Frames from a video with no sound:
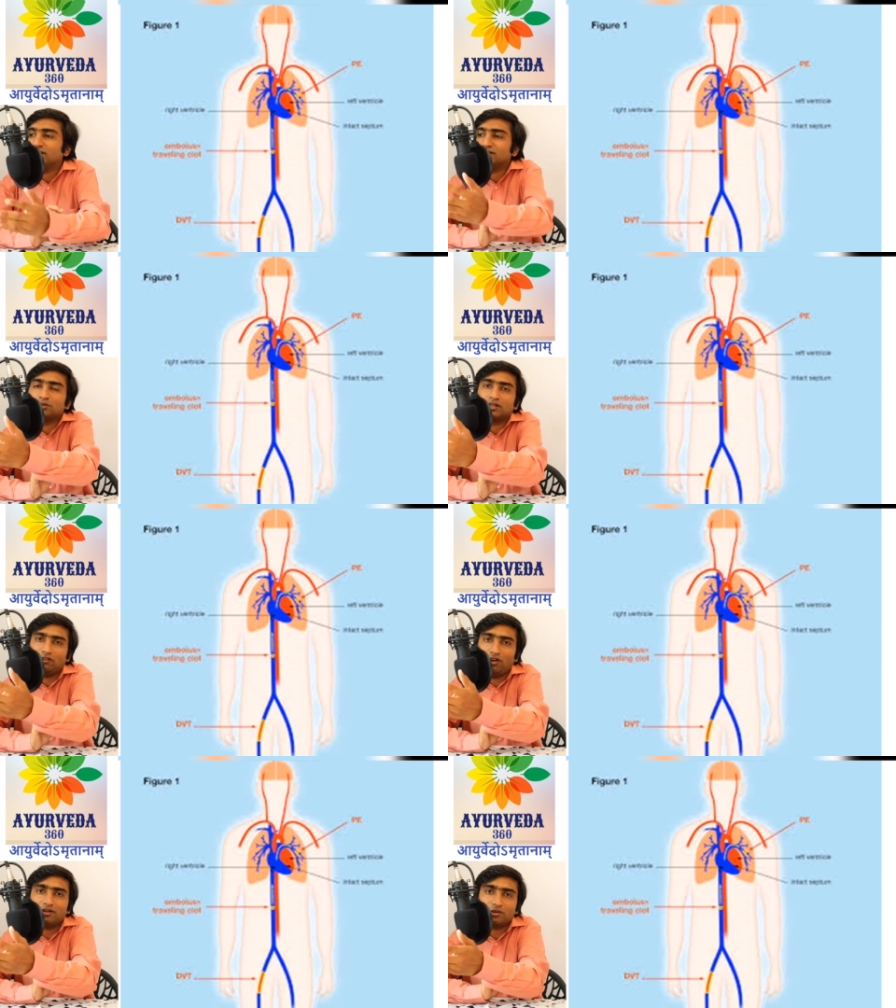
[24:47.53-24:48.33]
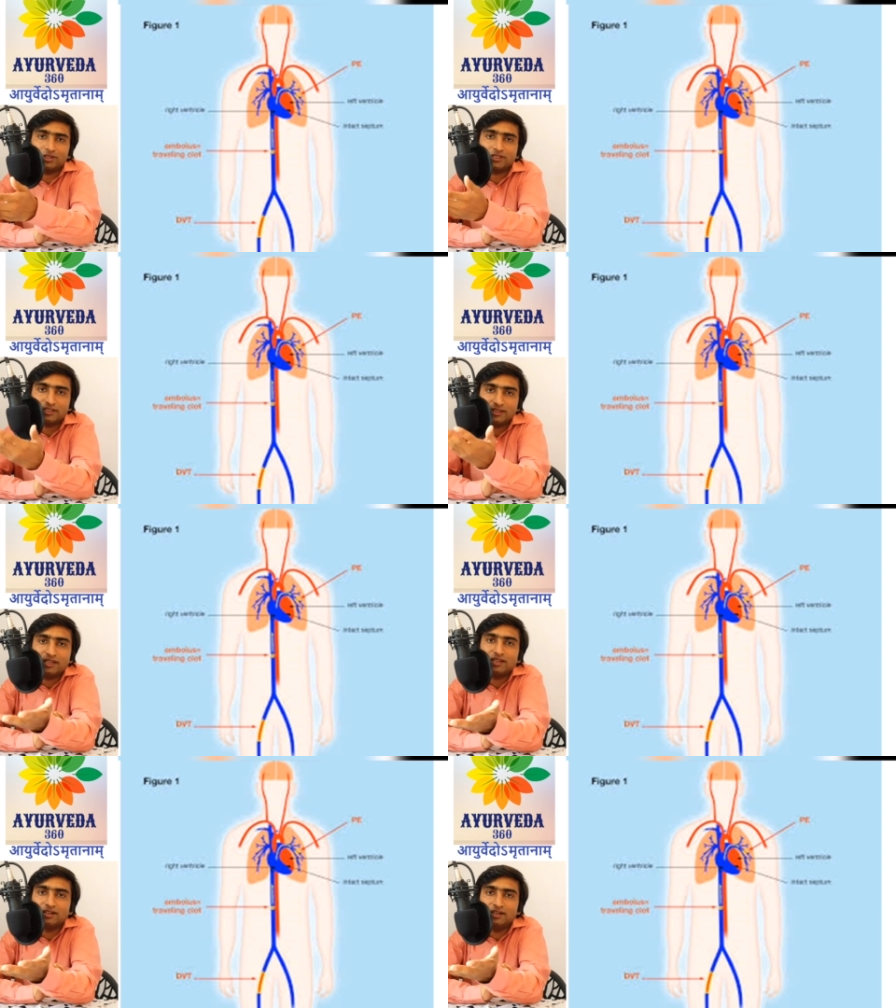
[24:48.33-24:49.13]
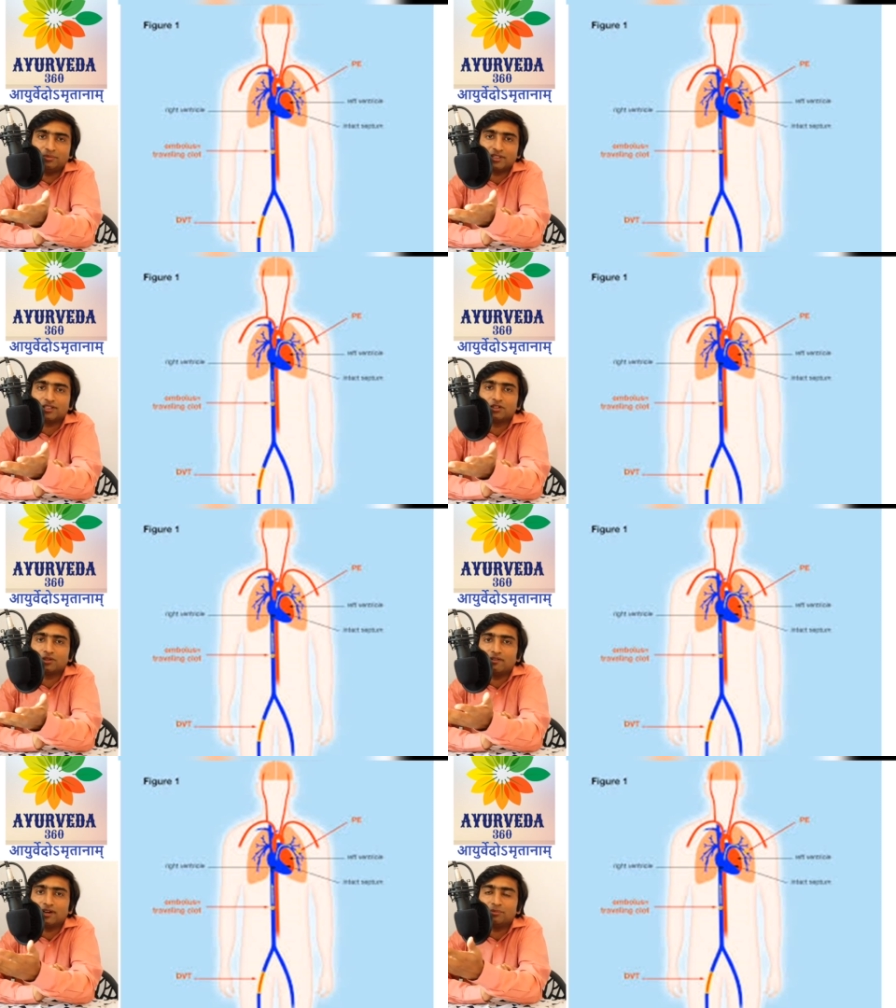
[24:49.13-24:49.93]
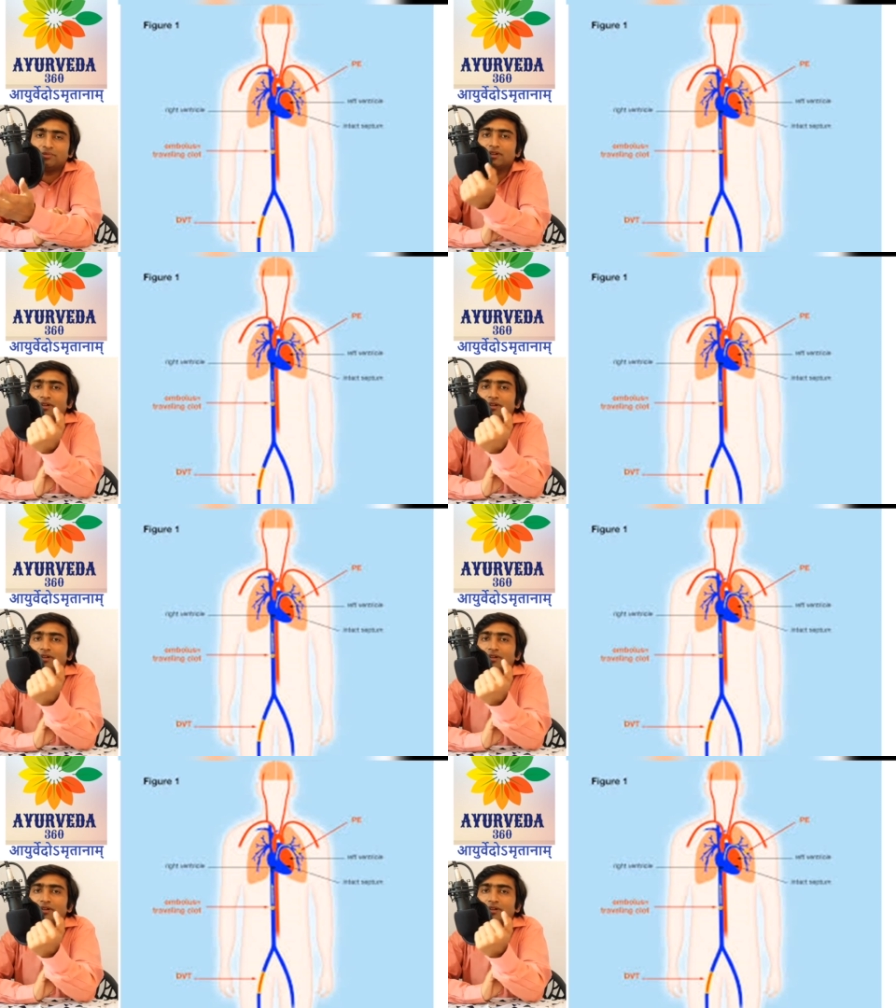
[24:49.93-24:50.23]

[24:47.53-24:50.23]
so the clot causing the uh, person to develop